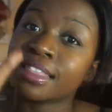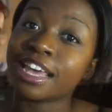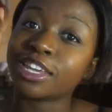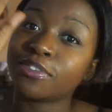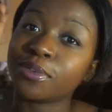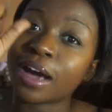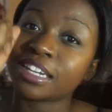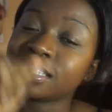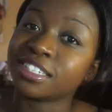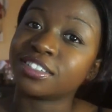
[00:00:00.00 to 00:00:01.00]
Thank you for
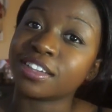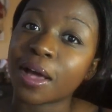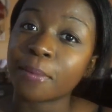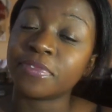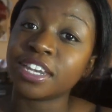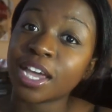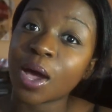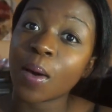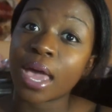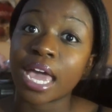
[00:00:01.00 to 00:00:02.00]
watching this
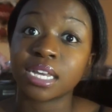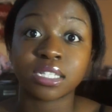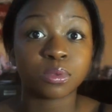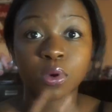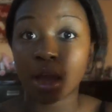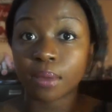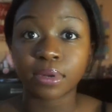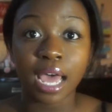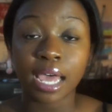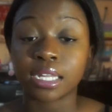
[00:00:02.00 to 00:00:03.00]
video, and subscribe,
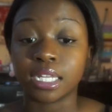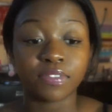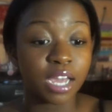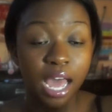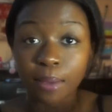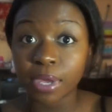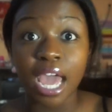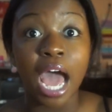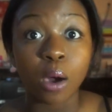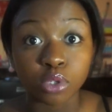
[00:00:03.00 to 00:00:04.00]
like, leave a comment.
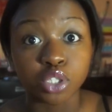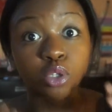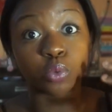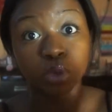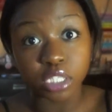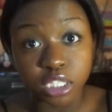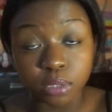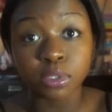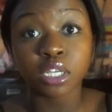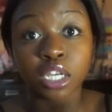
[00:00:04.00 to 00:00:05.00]
How was your
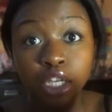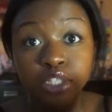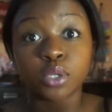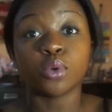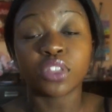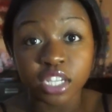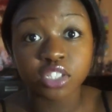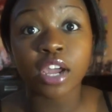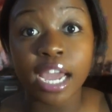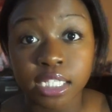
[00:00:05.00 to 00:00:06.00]
wisdom tooth
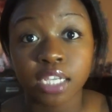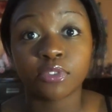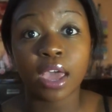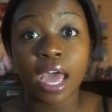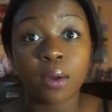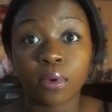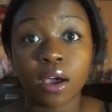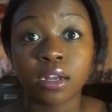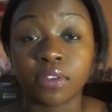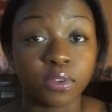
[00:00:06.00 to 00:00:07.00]
extraction, if you have
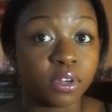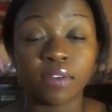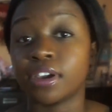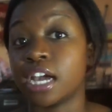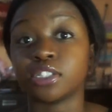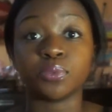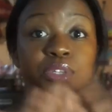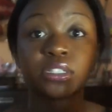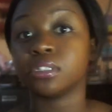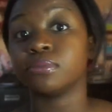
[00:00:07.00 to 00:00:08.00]
one? If you never got your
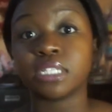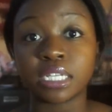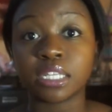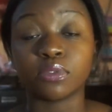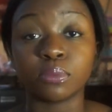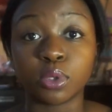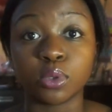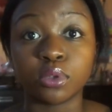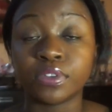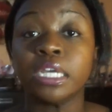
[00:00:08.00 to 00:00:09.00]
wisdom teeth
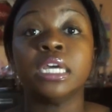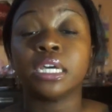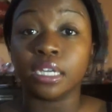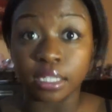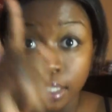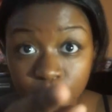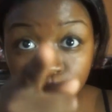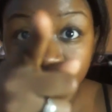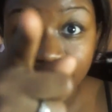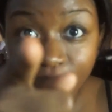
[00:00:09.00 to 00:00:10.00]
removed, good
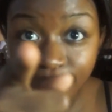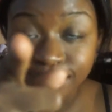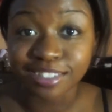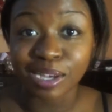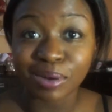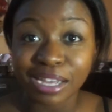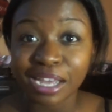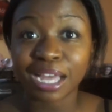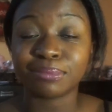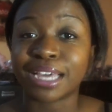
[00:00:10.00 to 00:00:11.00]
luck with that. So
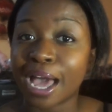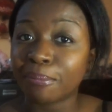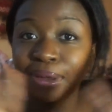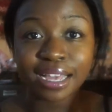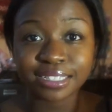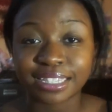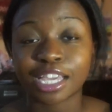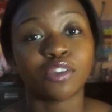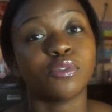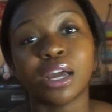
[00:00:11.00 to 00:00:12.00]
God bless, and
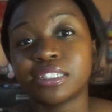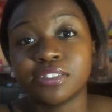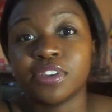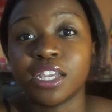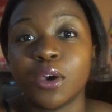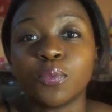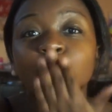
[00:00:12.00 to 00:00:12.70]
thank you for watching this video.